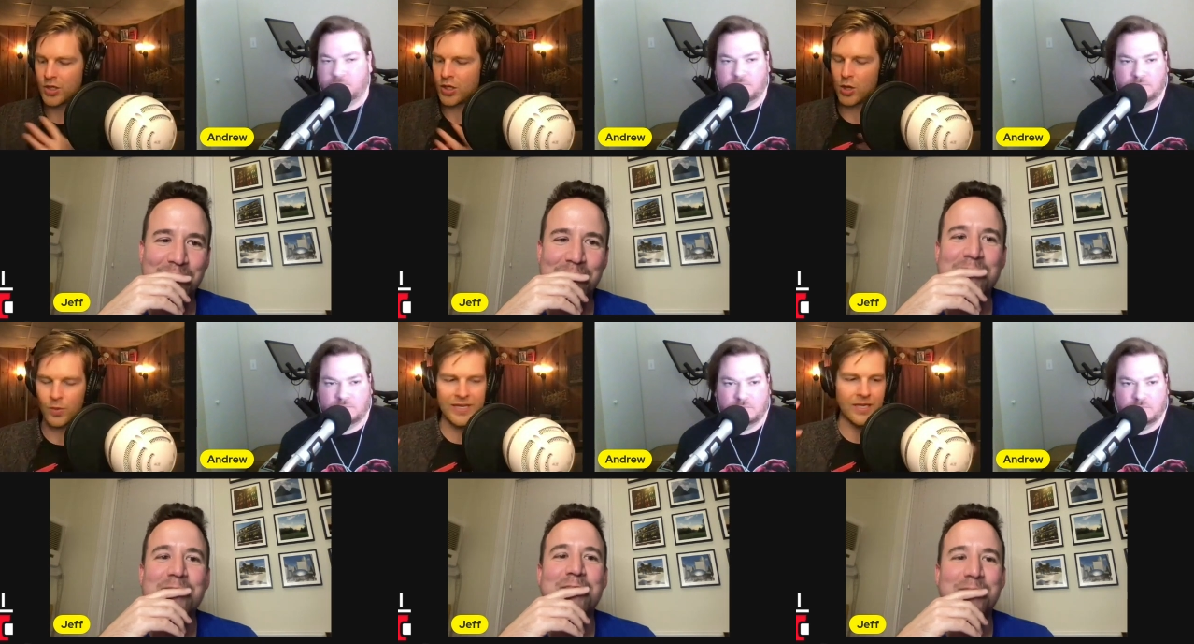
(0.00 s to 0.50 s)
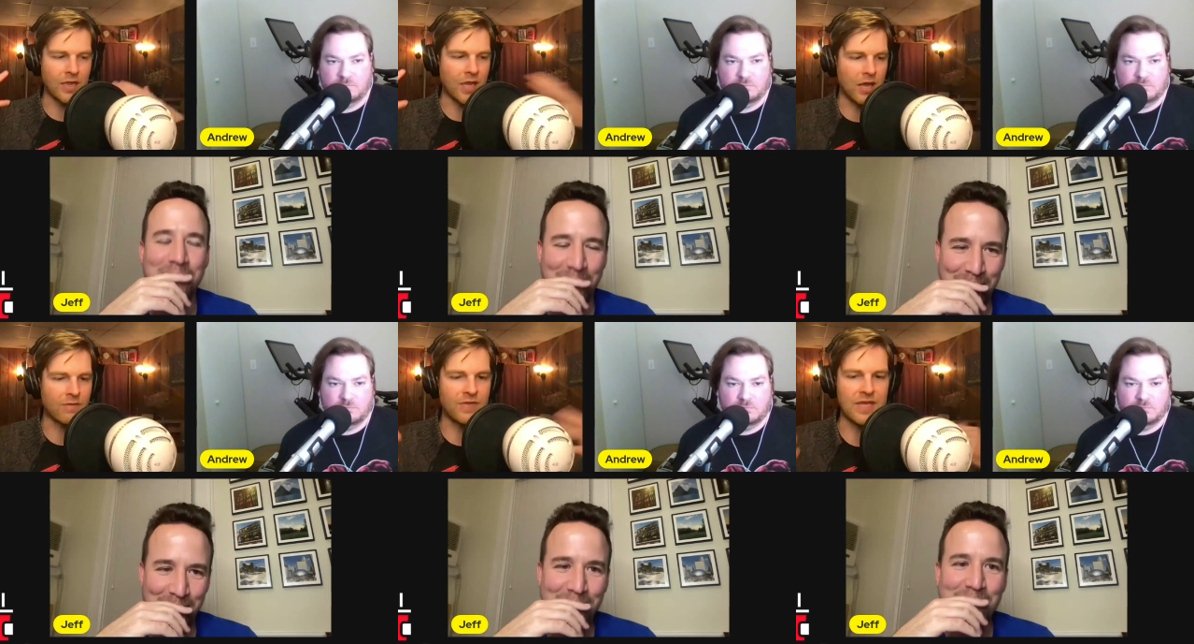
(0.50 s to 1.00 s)
Speaker 1: You know, we
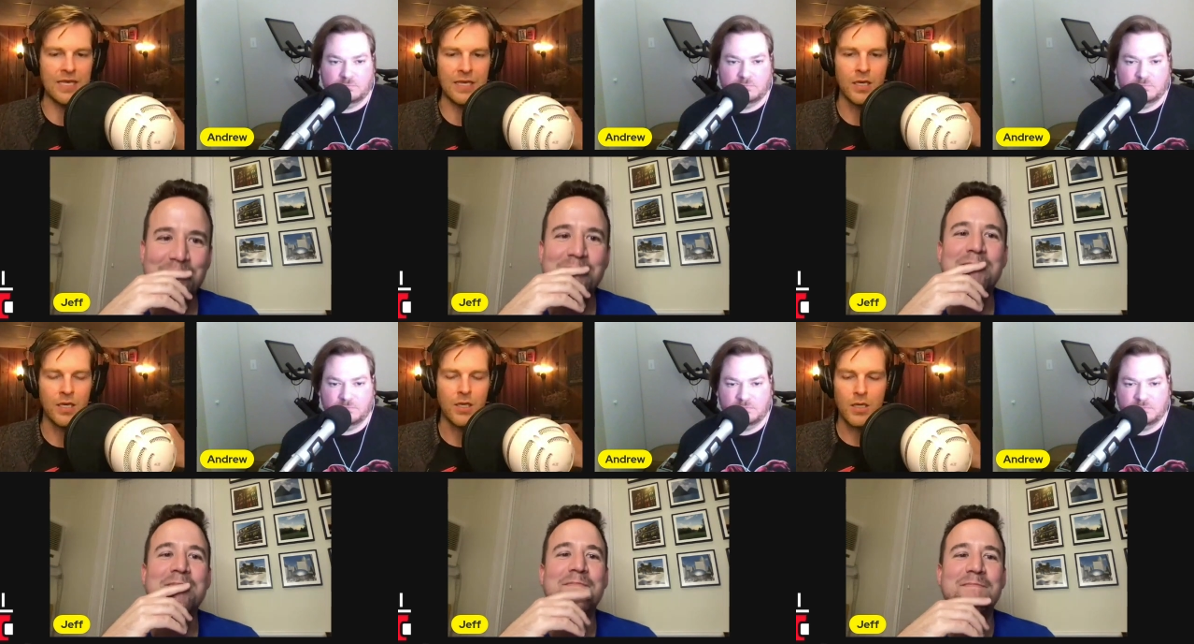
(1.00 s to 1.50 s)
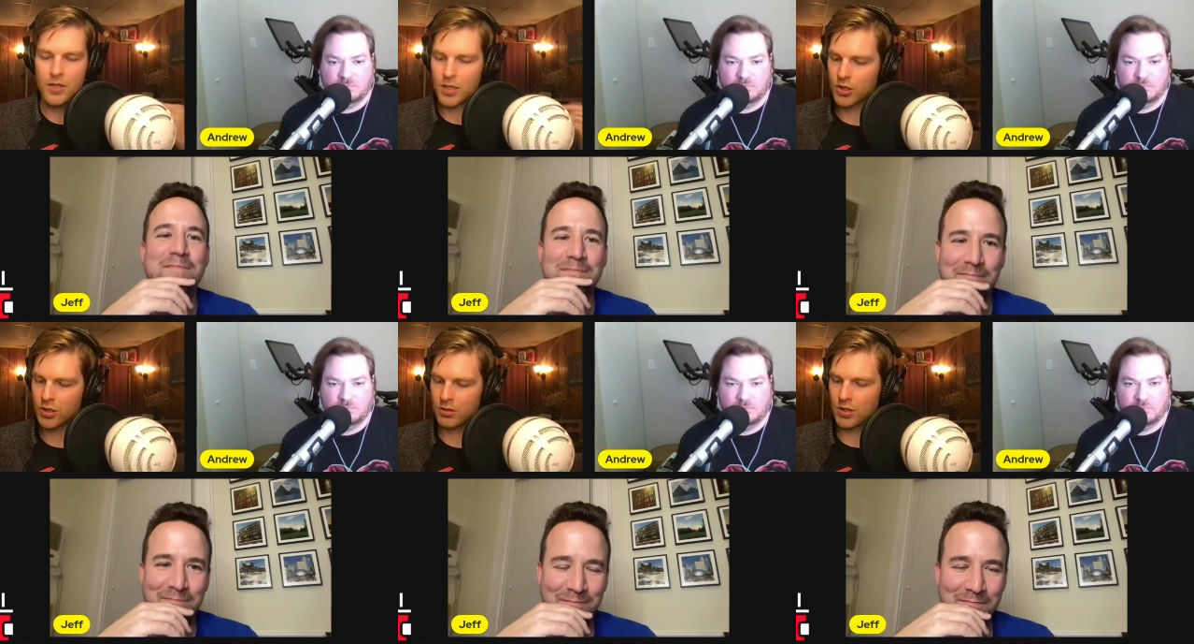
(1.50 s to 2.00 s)
love the the
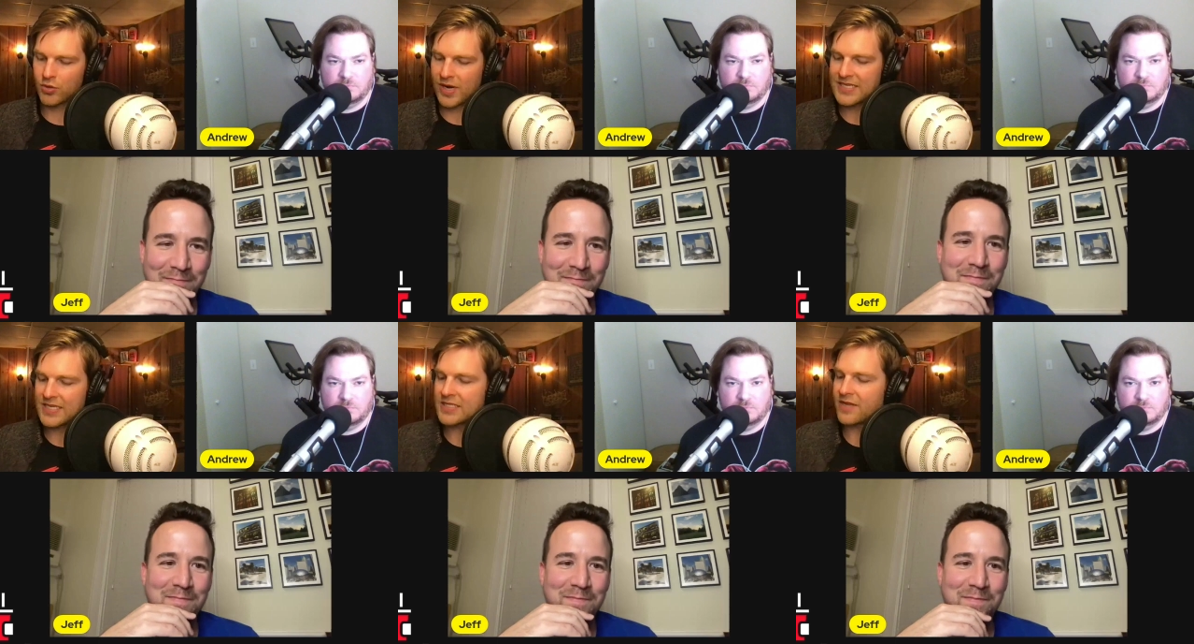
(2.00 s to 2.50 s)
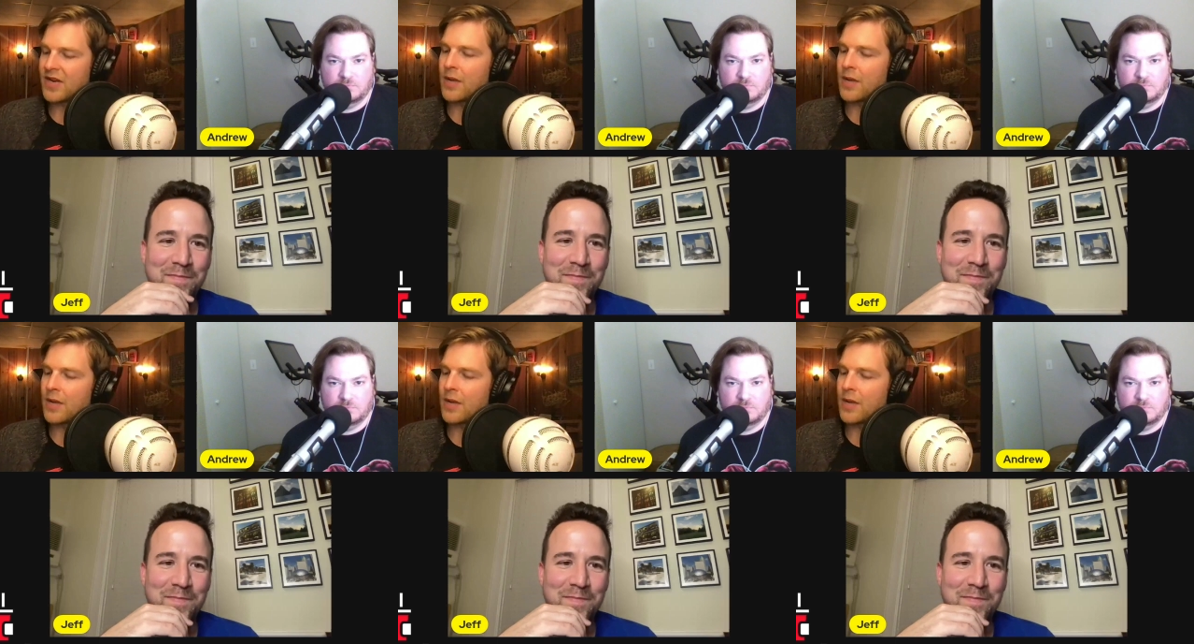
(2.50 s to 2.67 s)
the craziness of it.